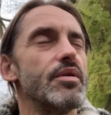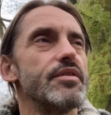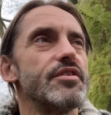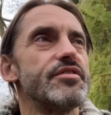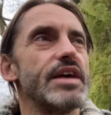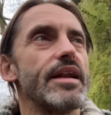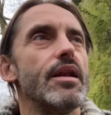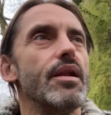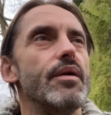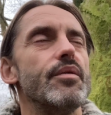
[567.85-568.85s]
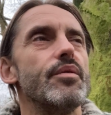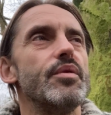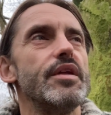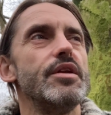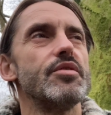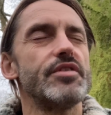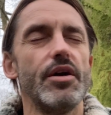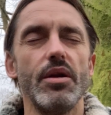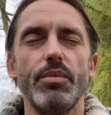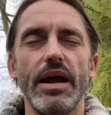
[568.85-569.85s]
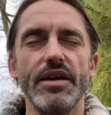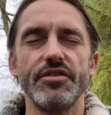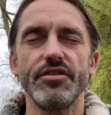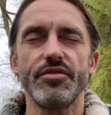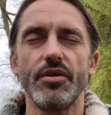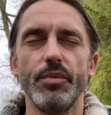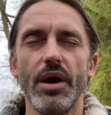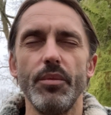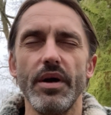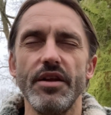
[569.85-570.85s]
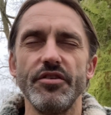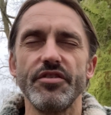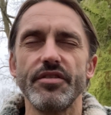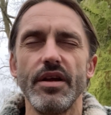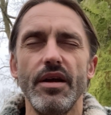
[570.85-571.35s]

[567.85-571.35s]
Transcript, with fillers: to settle within your solar plexus for a moment and just